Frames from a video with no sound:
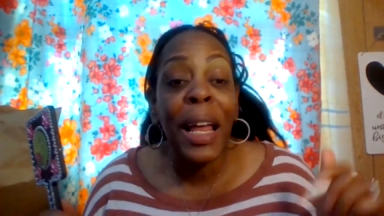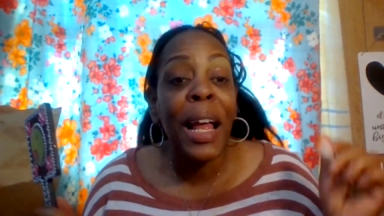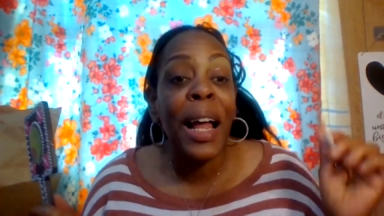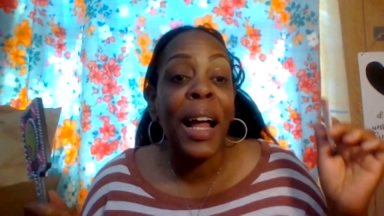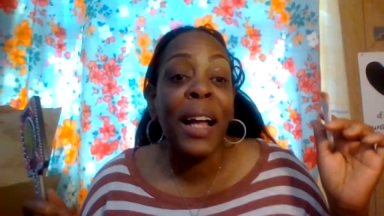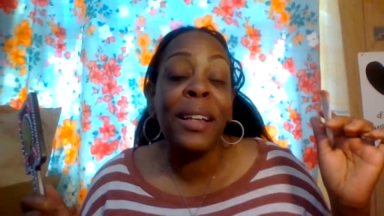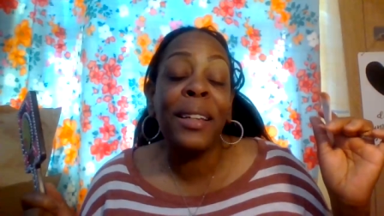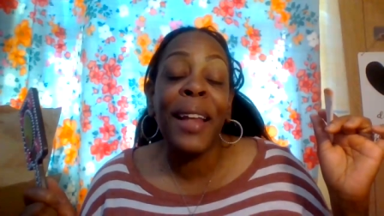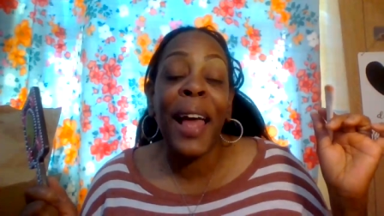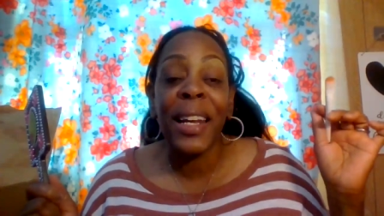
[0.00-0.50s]

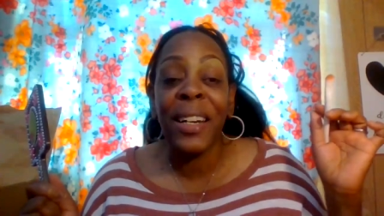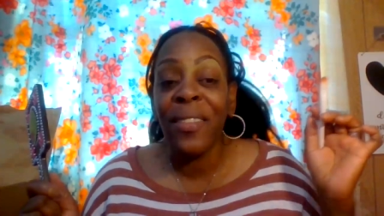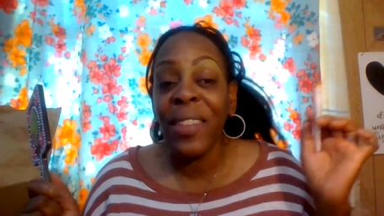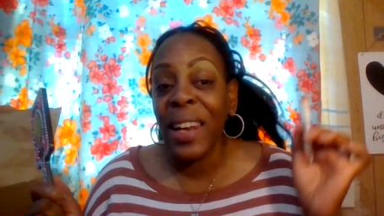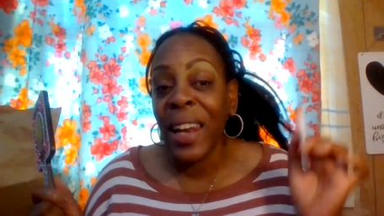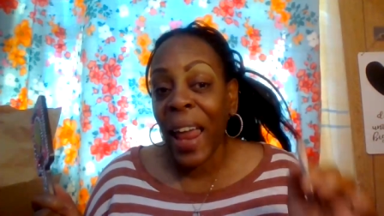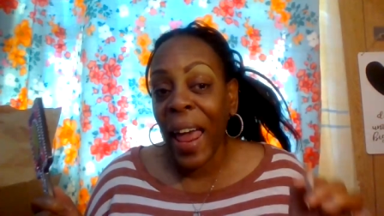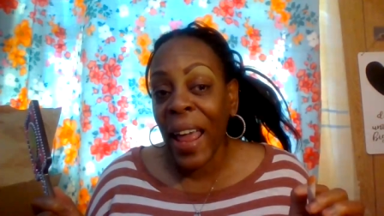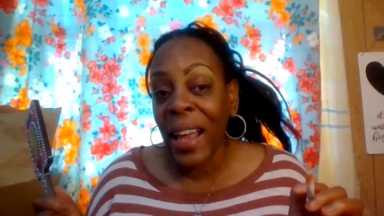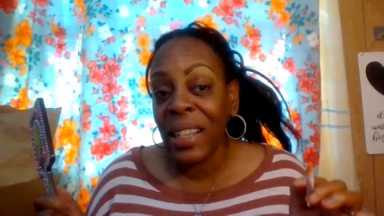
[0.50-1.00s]
a lot of
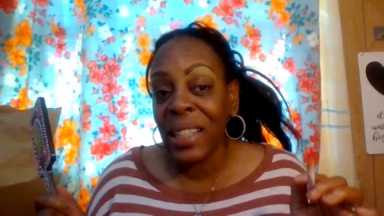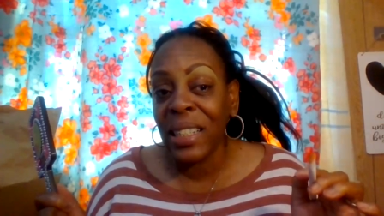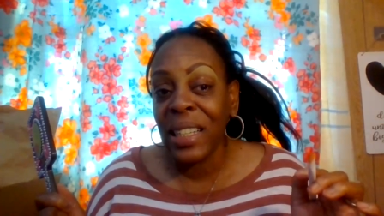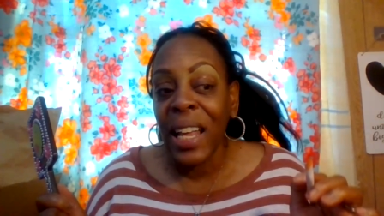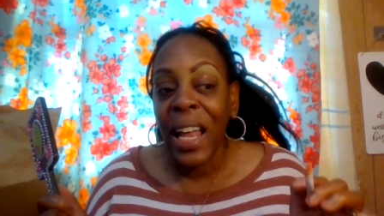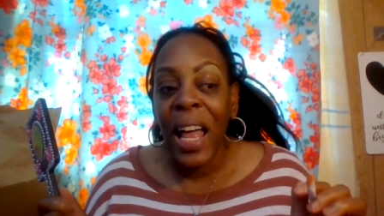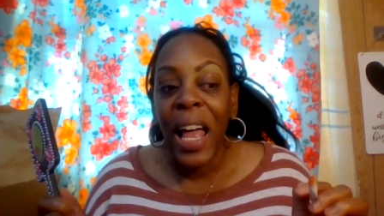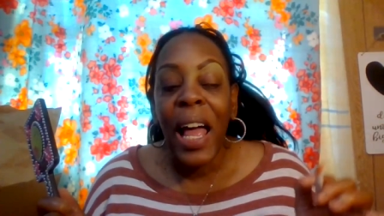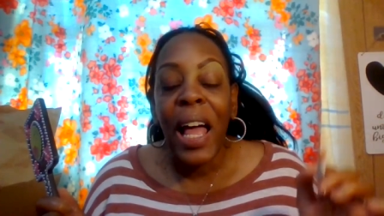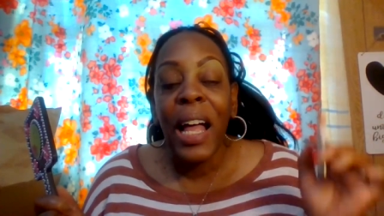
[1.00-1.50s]
likes
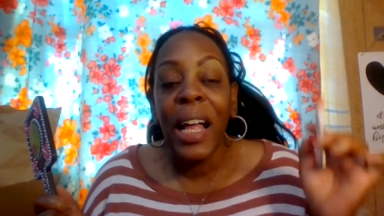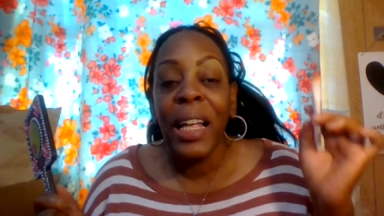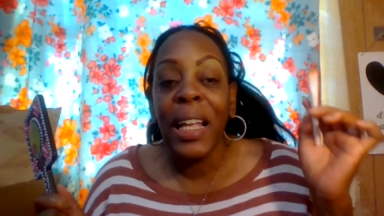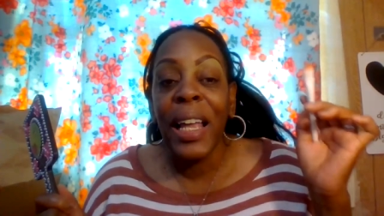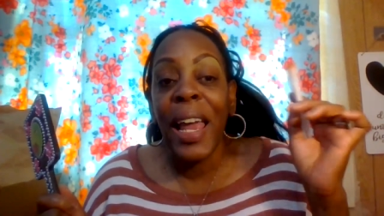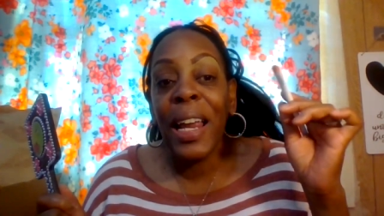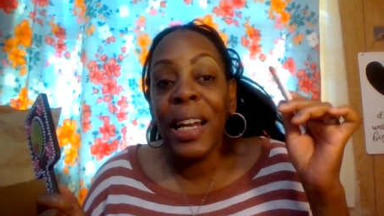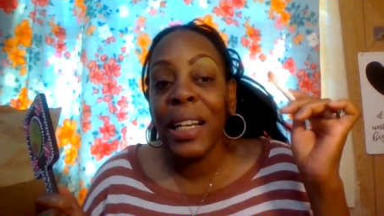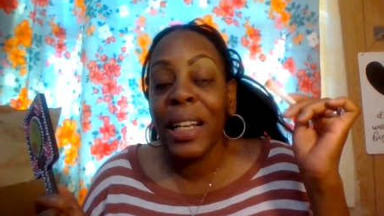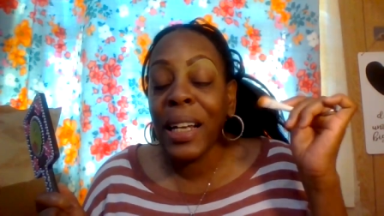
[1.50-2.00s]

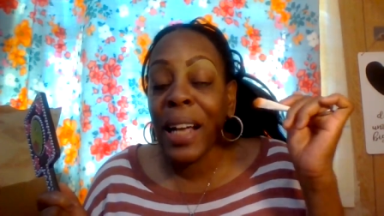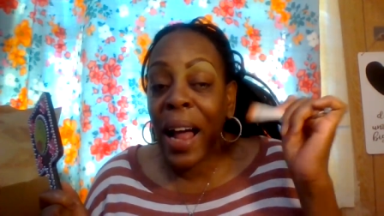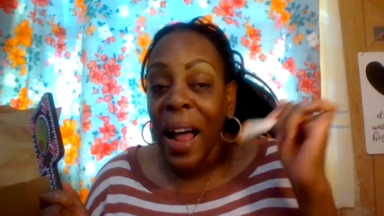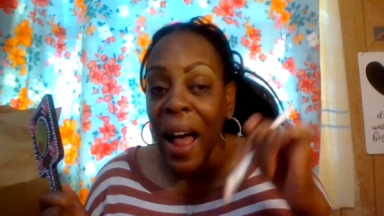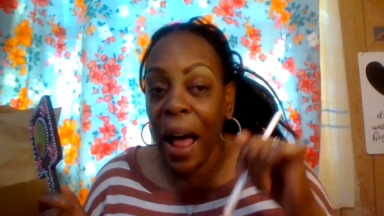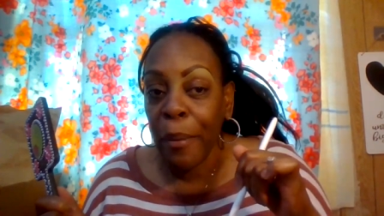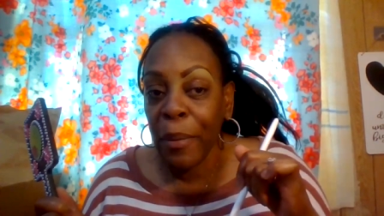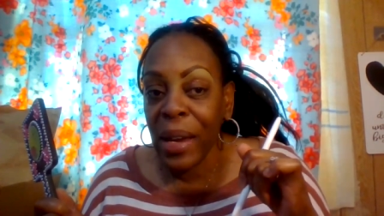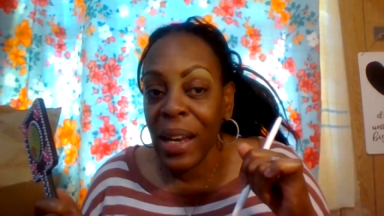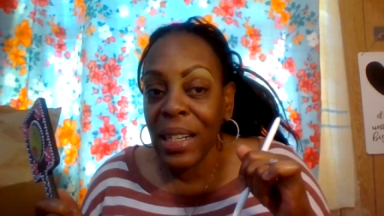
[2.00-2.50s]
and
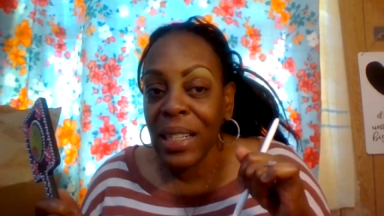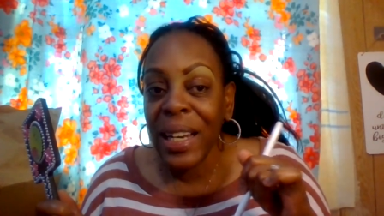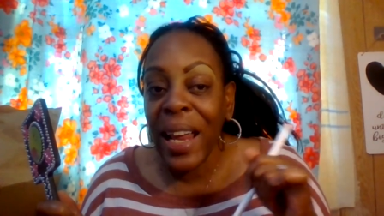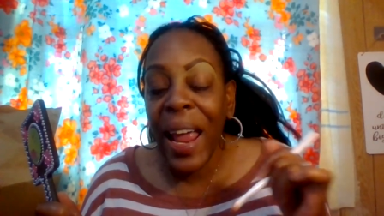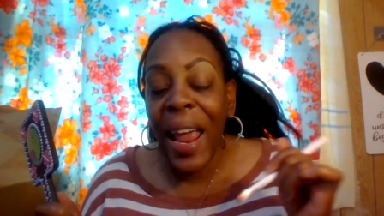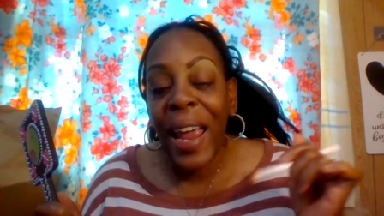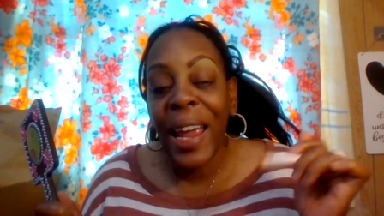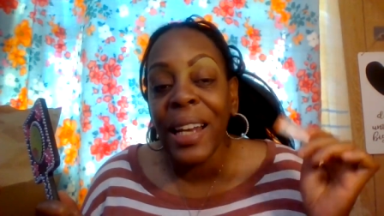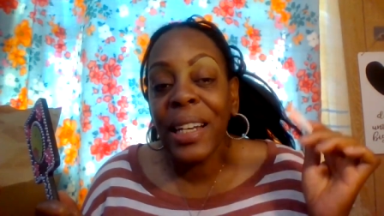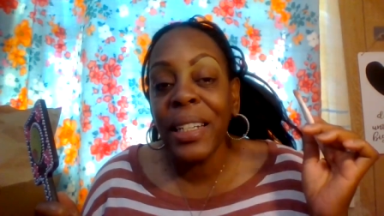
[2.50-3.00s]
comment
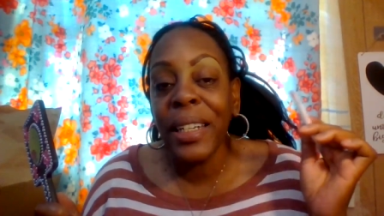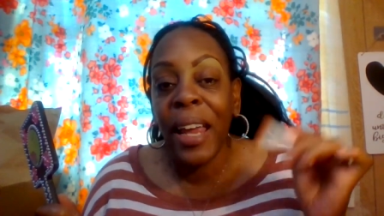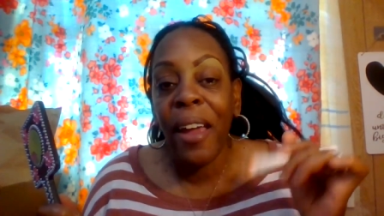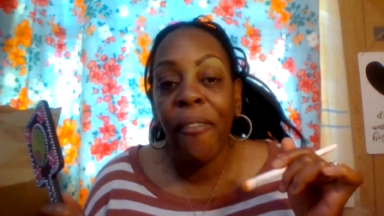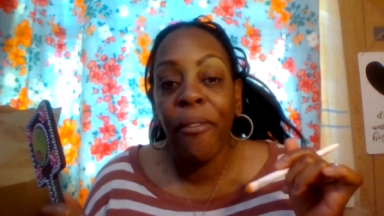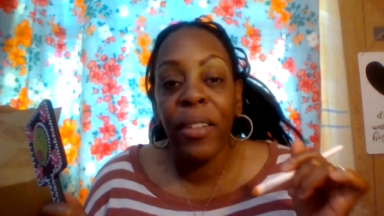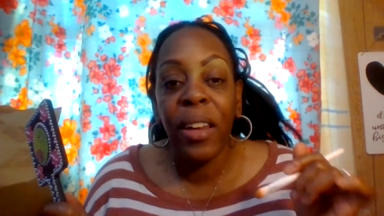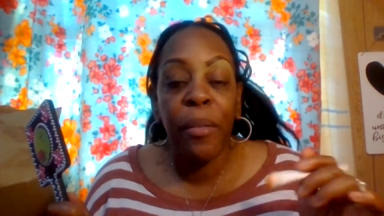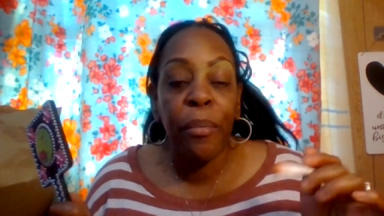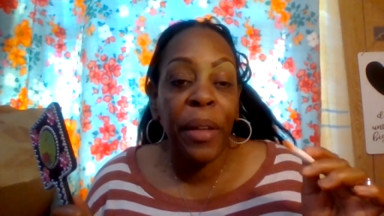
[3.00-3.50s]
and
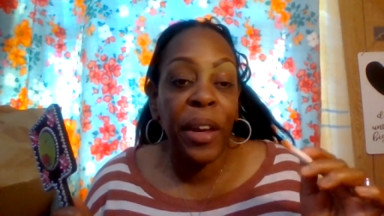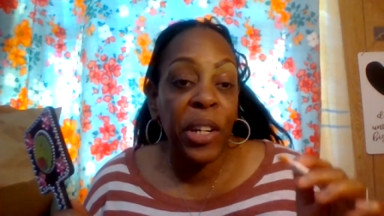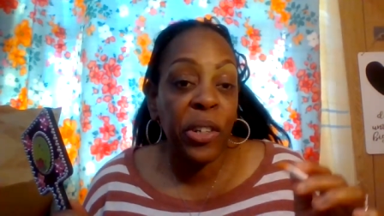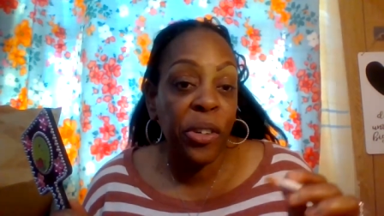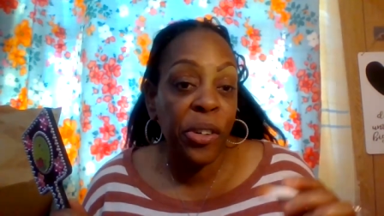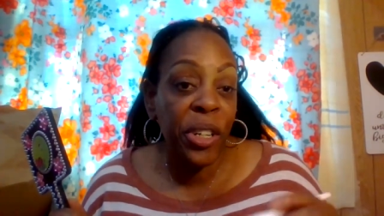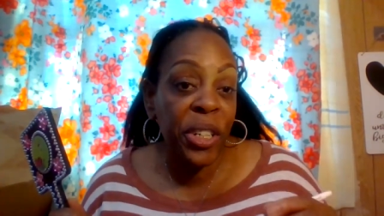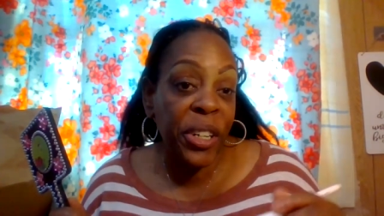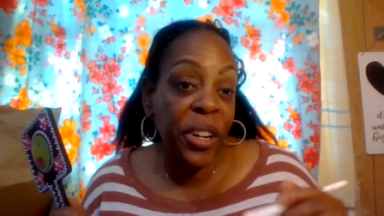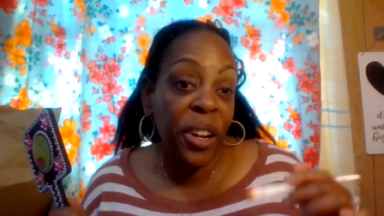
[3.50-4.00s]
definitely make
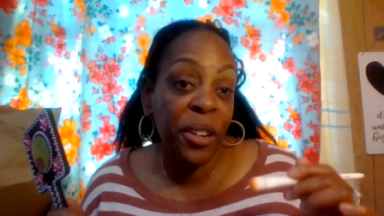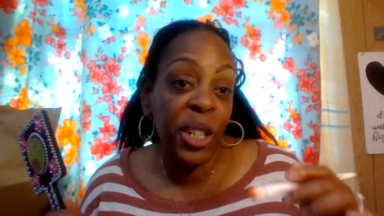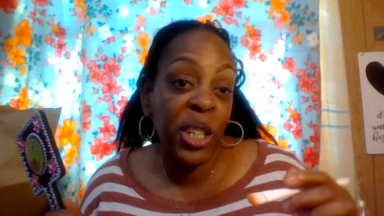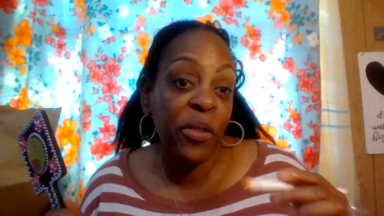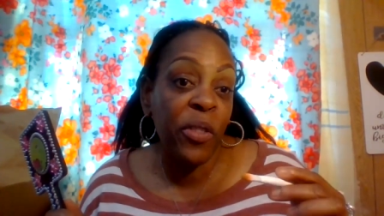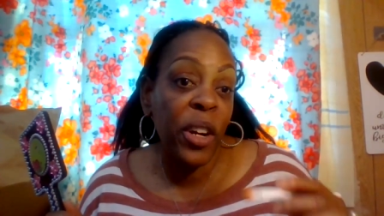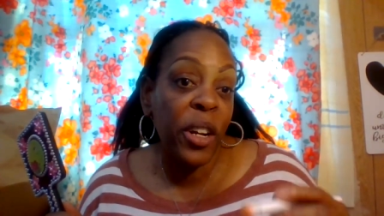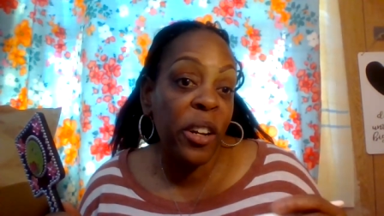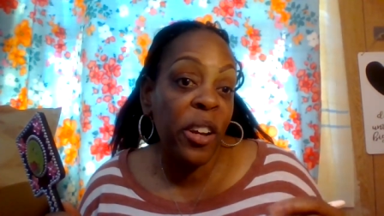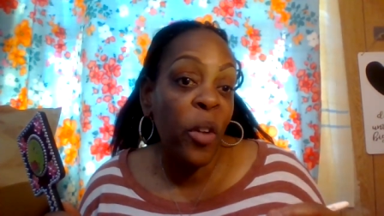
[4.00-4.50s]
sure you share this
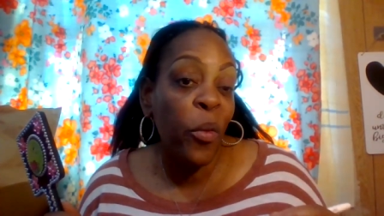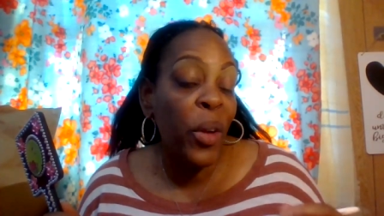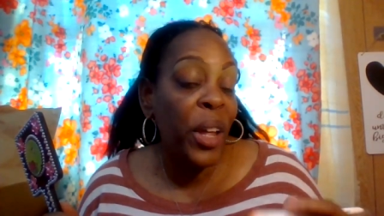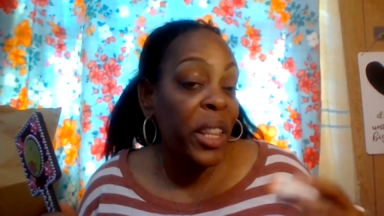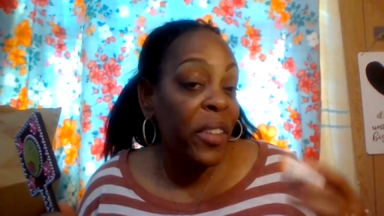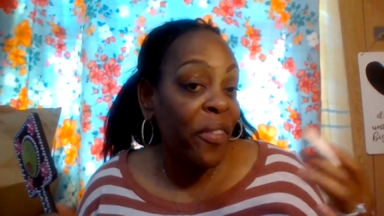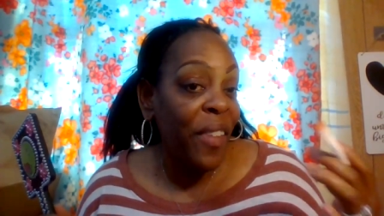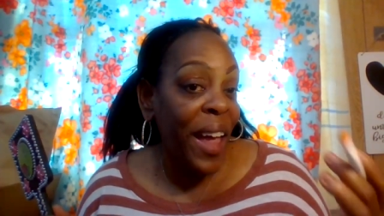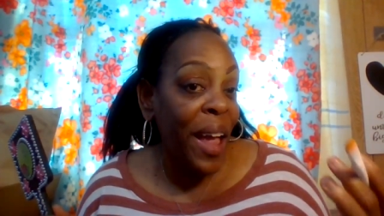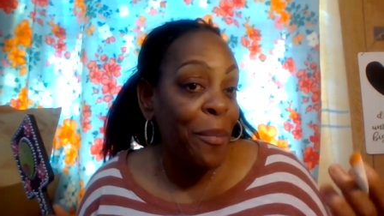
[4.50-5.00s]
video
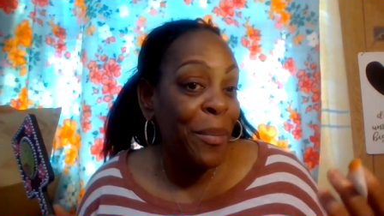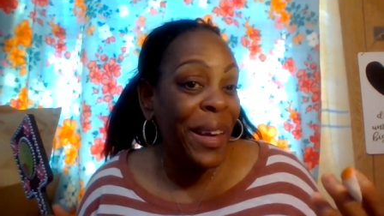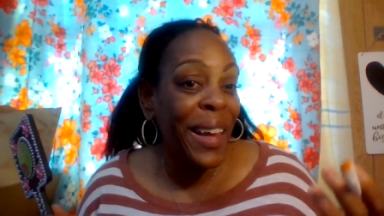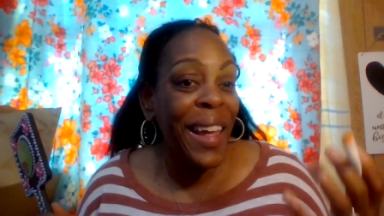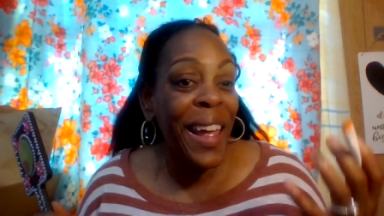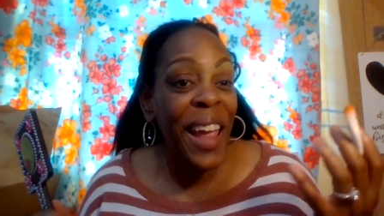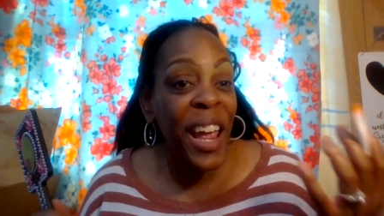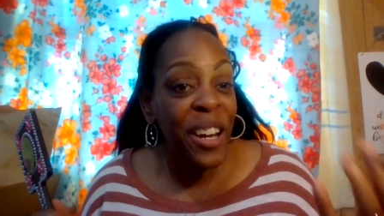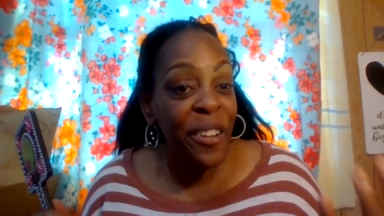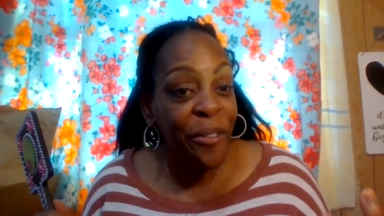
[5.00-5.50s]
with family
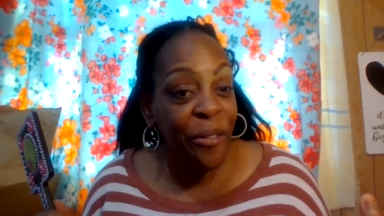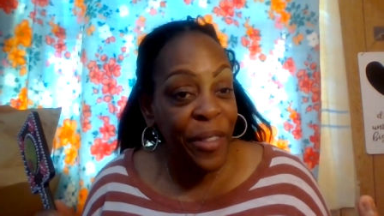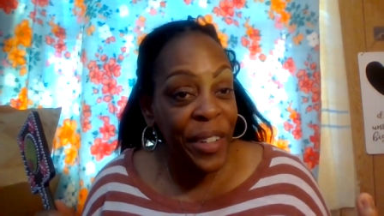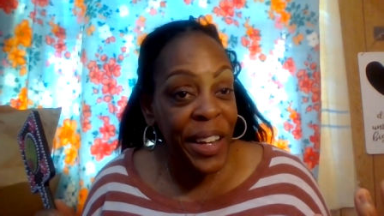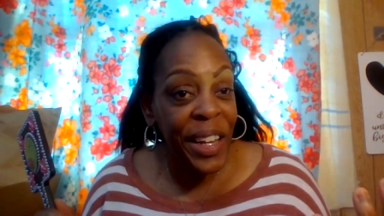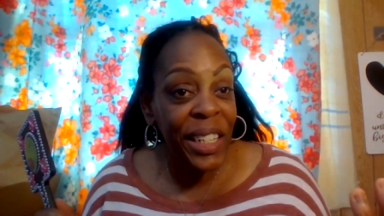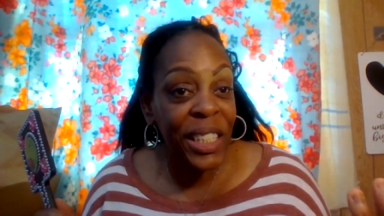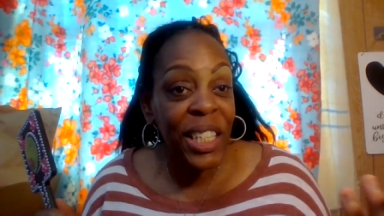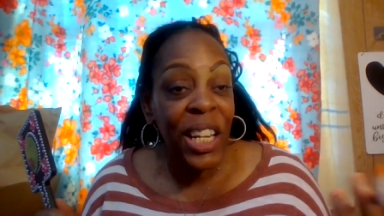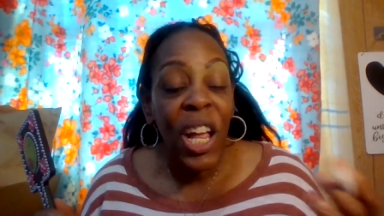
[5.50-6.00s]
and
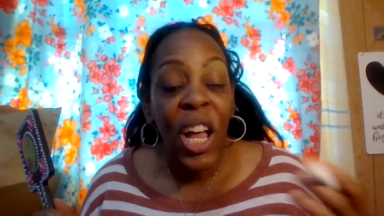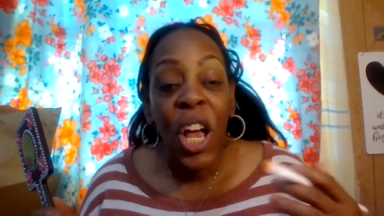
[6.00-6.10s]
friends